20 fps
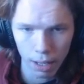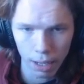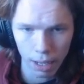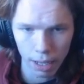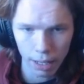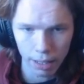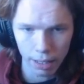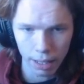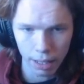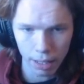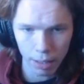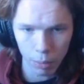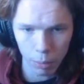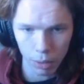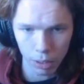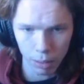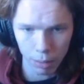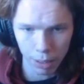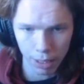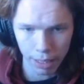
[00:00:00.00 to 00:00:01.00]
And then
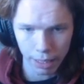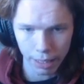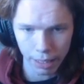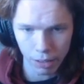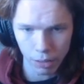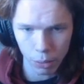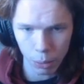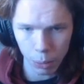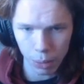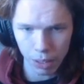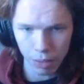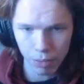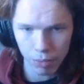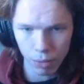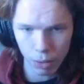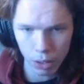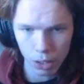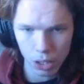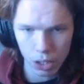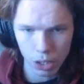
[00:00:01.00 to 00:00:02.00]
we're going to be getting into the
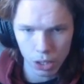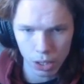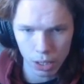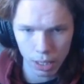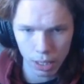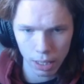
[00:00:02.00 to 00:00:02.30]
first